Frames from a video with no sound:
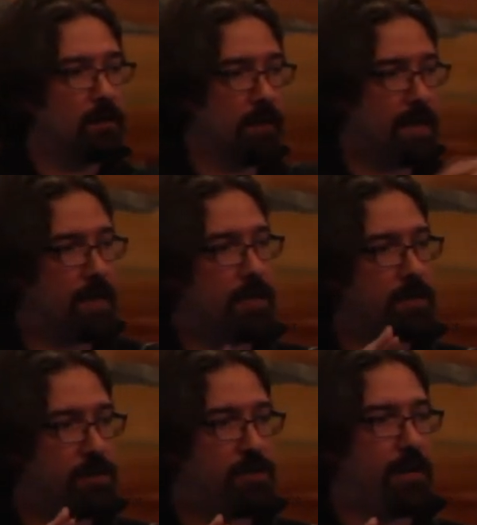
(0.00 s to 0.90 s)
link it
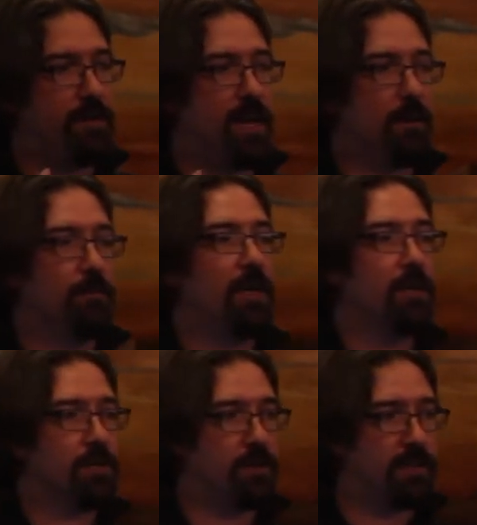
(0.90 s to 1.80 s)
into the JVM,
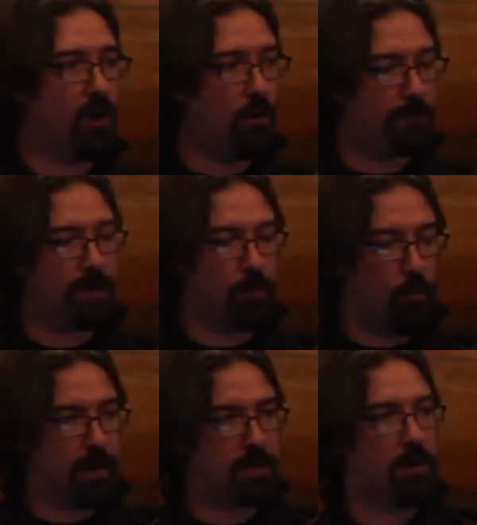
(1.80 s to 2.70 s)
so that it's hopefully
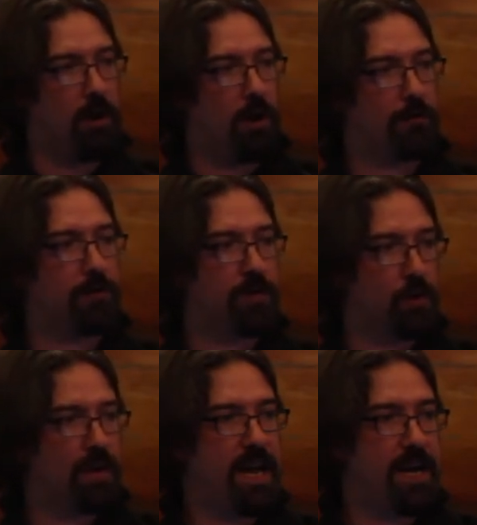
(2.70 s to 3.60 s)
one call from
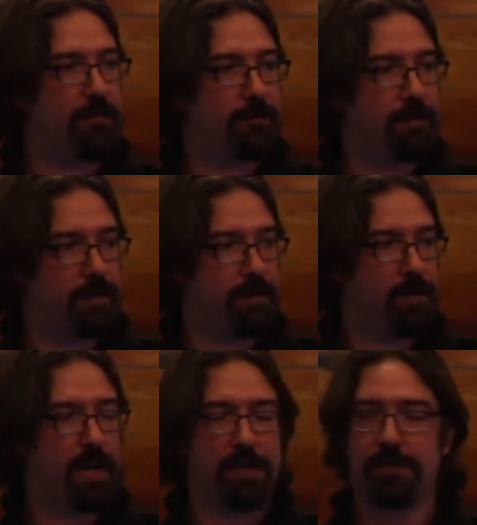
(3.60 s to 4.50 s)
your native
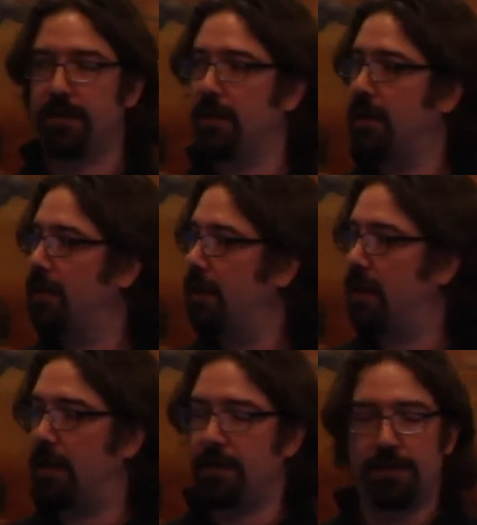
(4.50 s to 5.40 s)
invocation
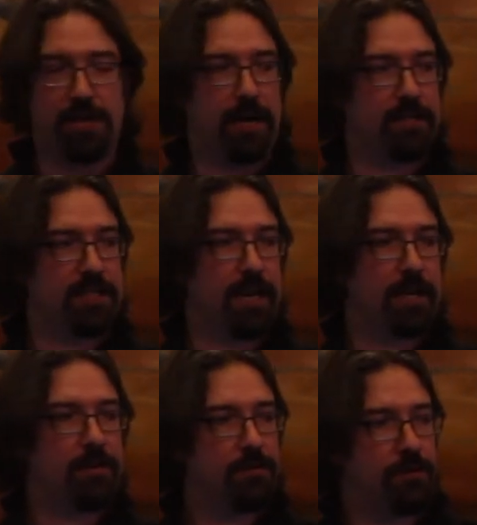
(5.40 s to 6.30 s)
uh, in the Java
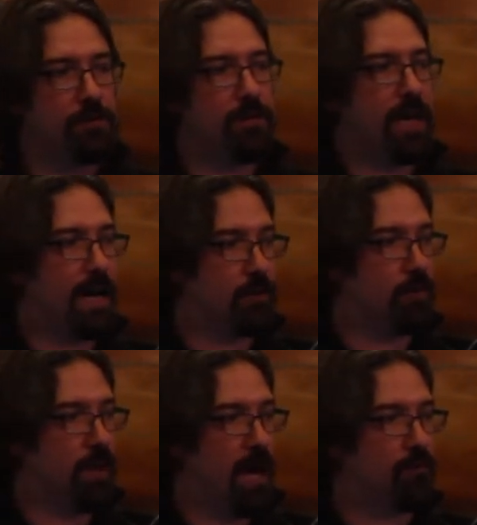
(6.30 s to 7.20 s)
side to the
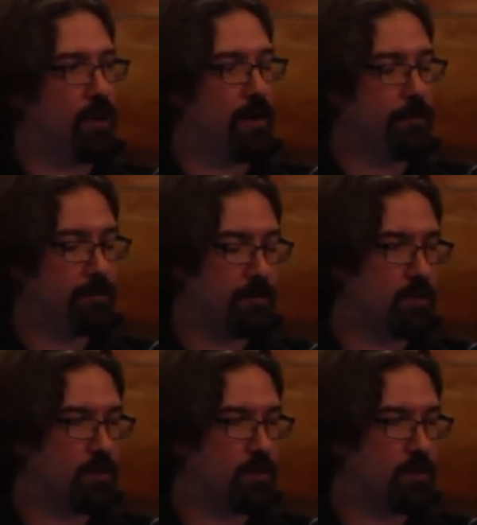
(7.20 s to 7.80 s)
actual library.